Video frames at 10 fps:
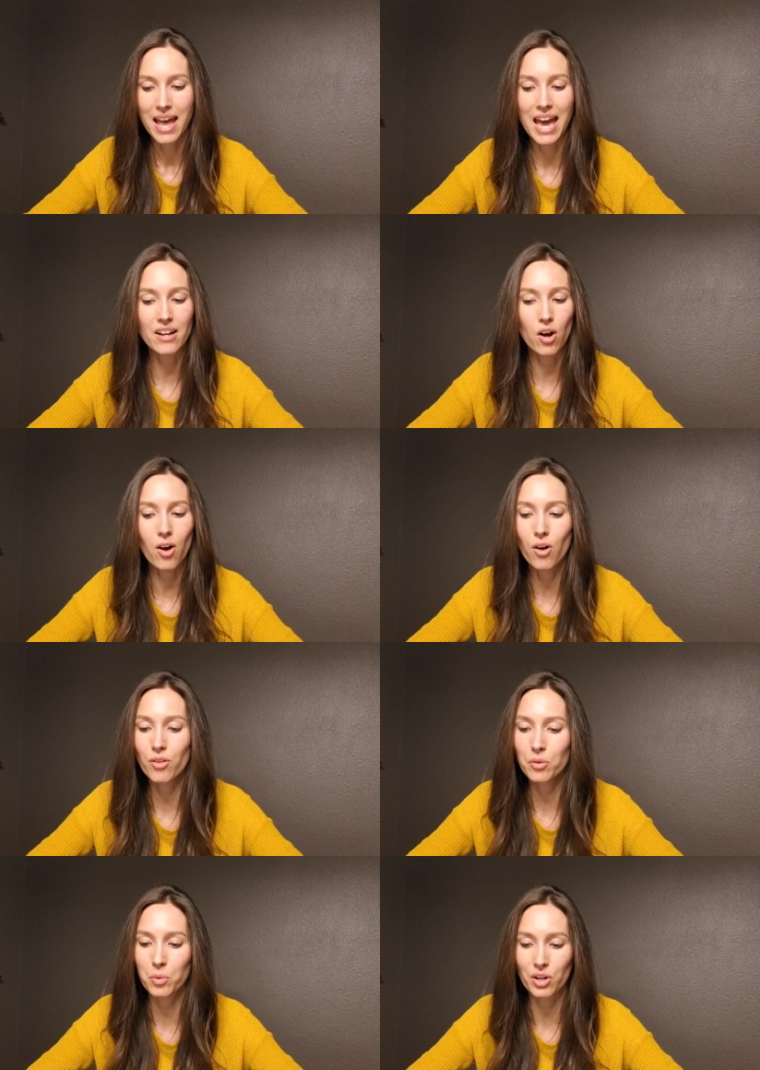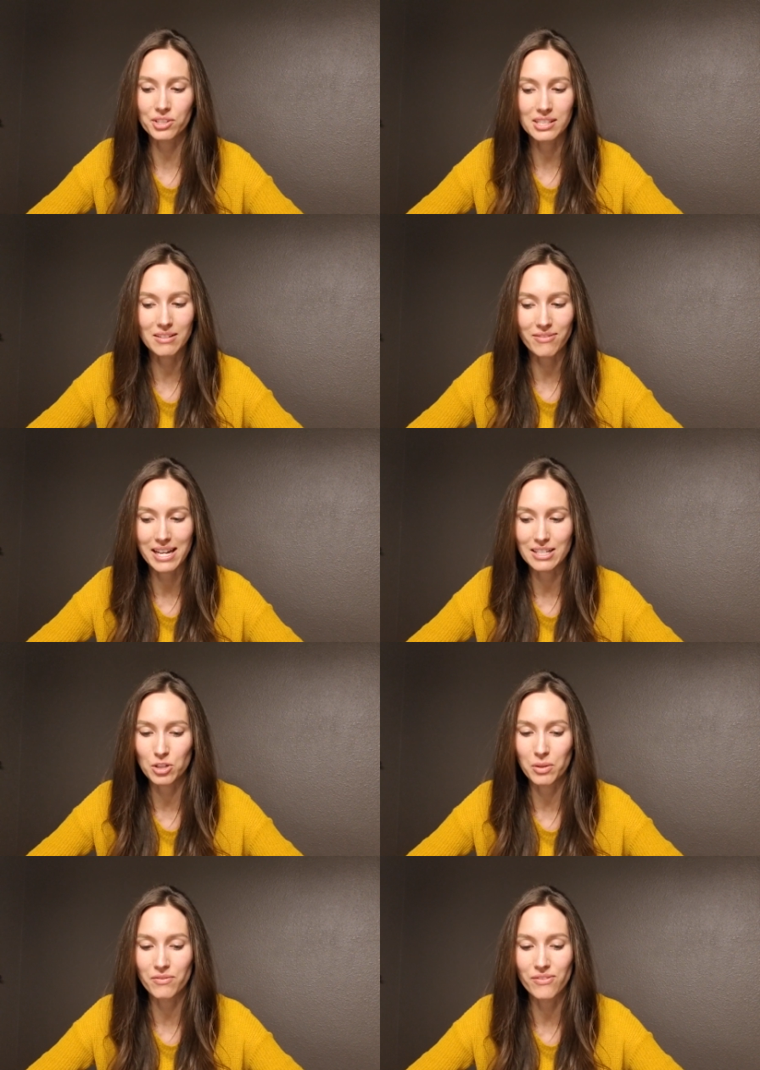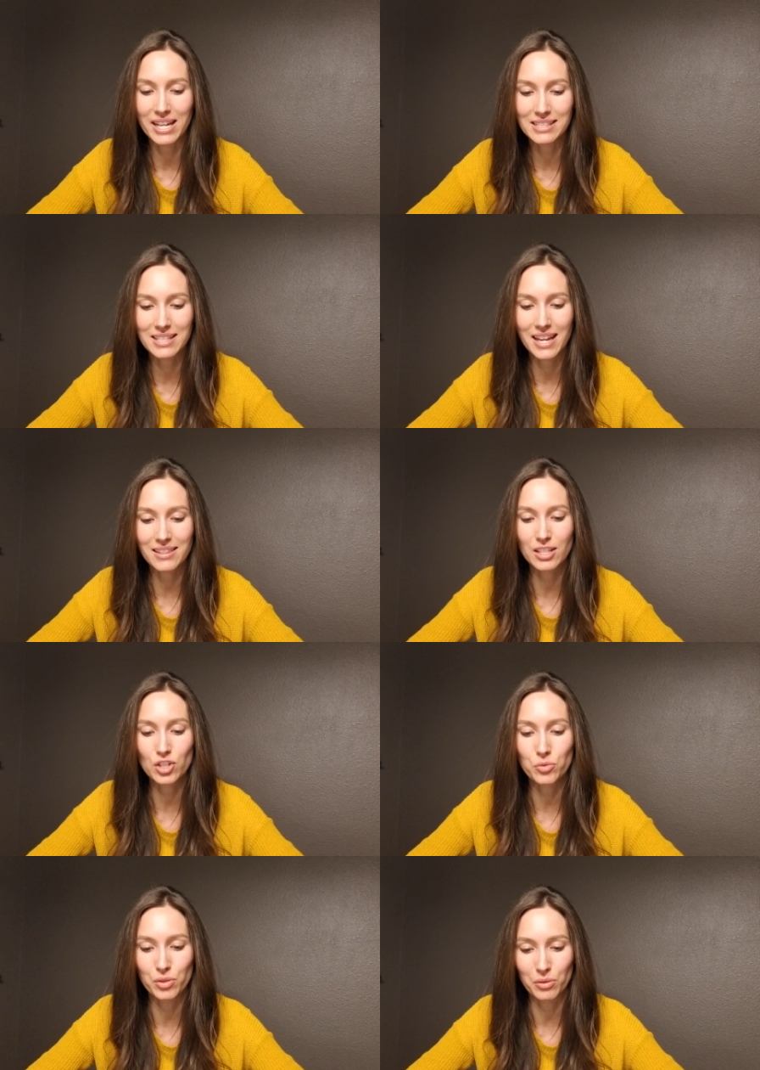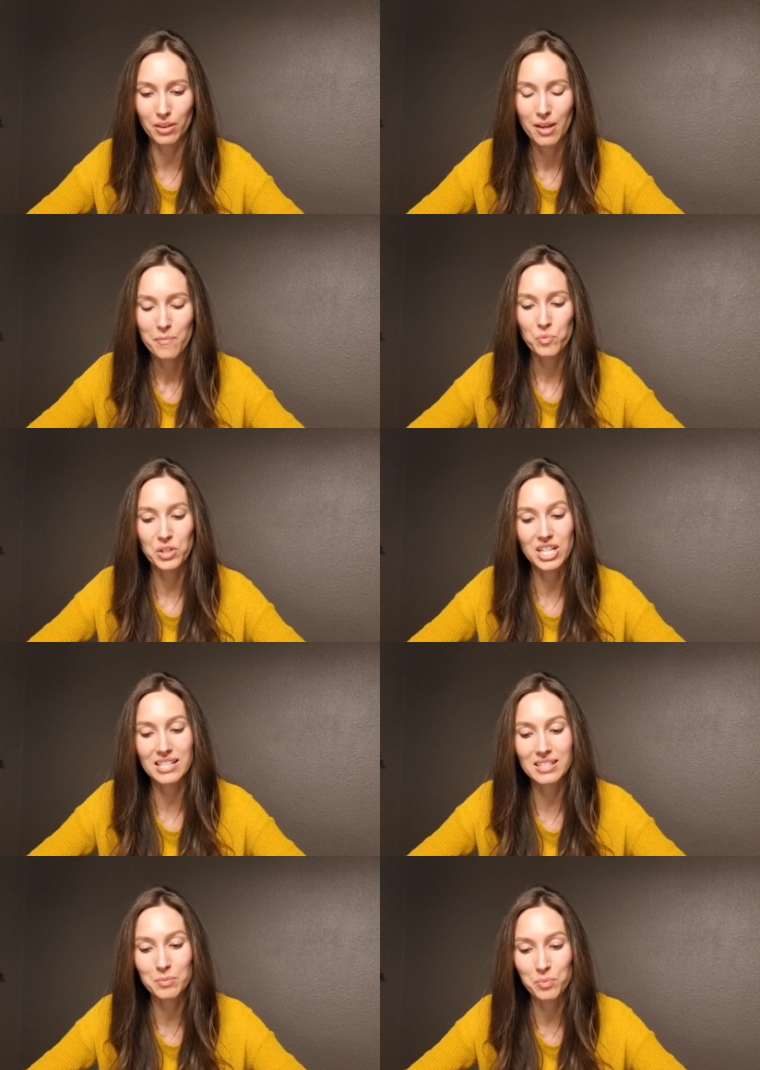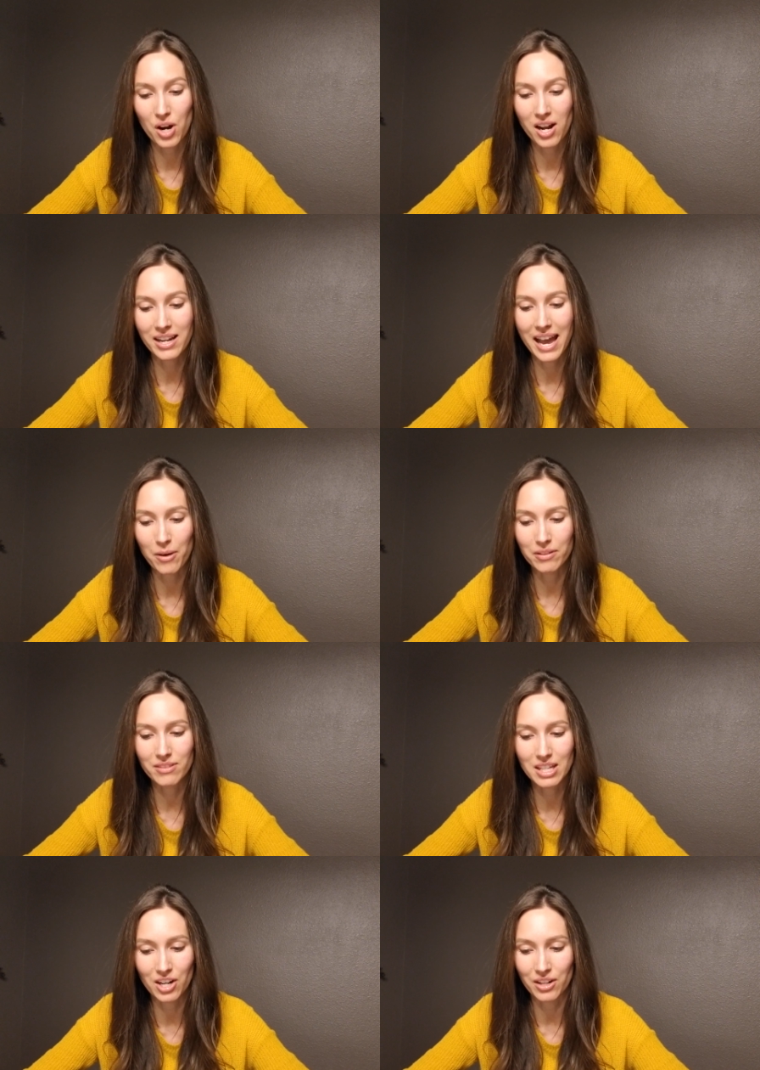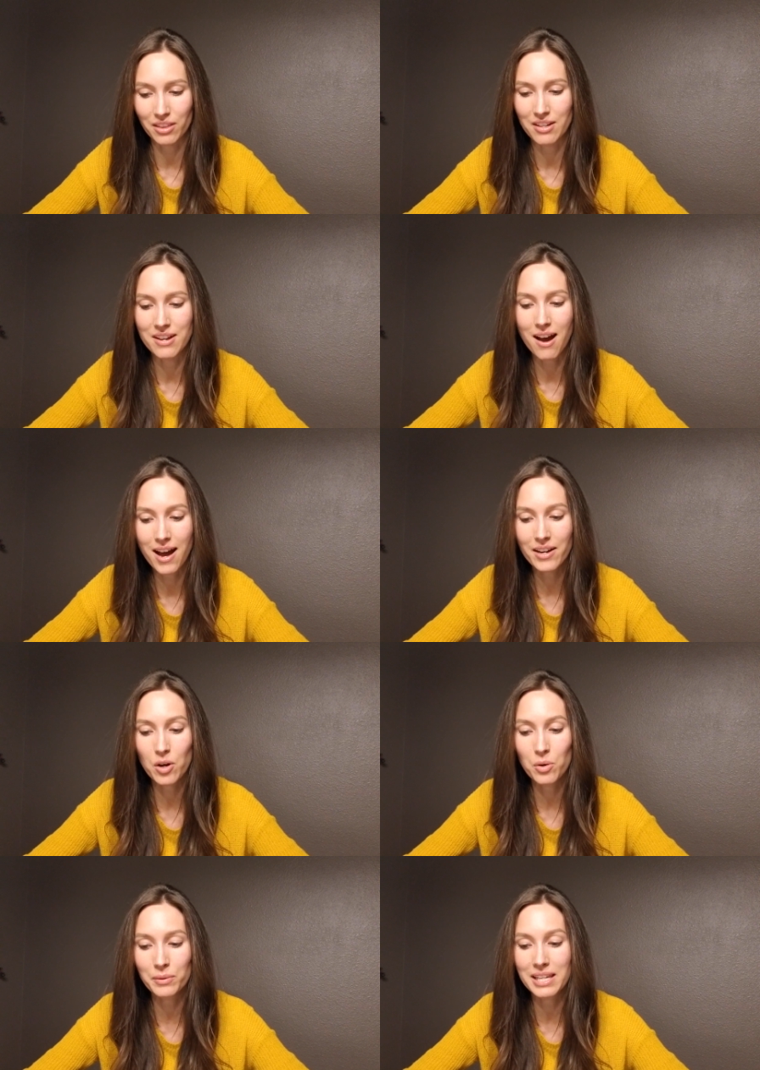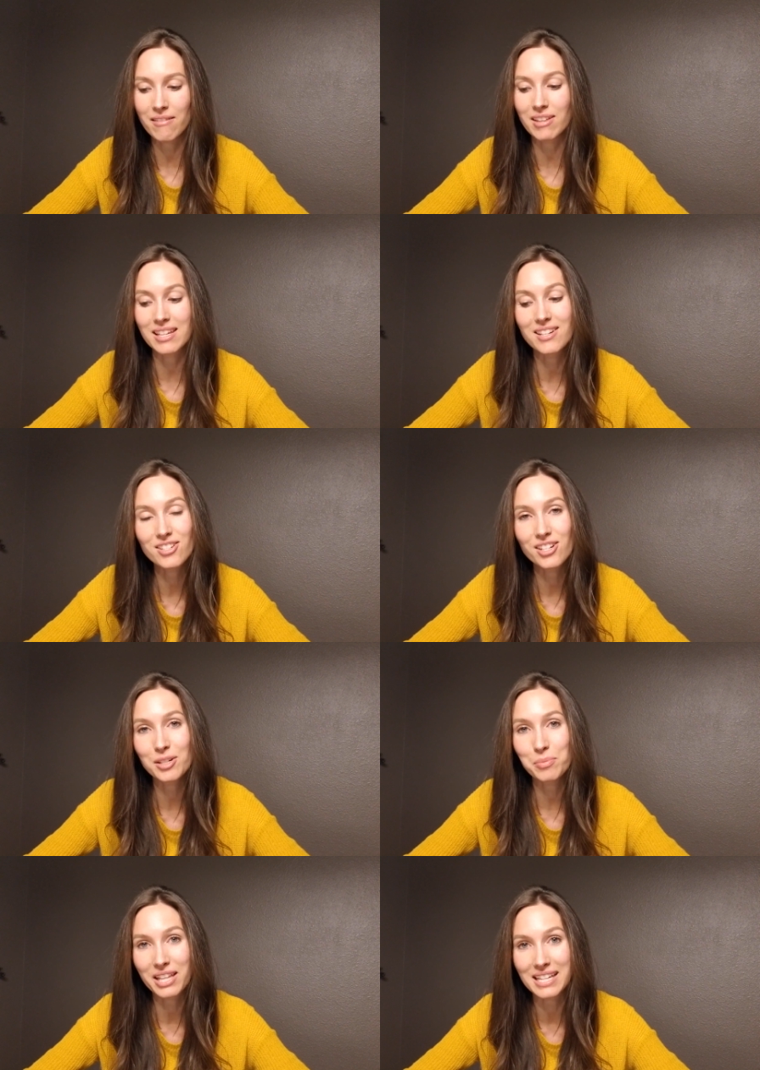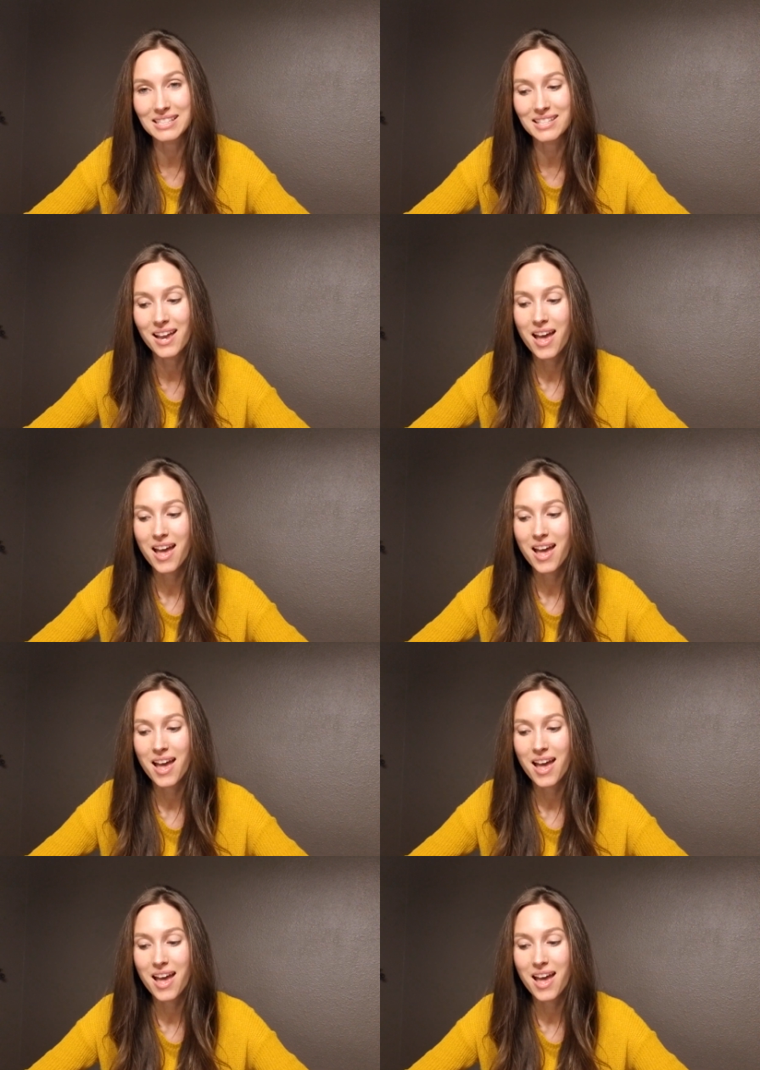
and all the world is invited to investigate the truth which has sprung out of the earth, not only of the Kinderhook plates,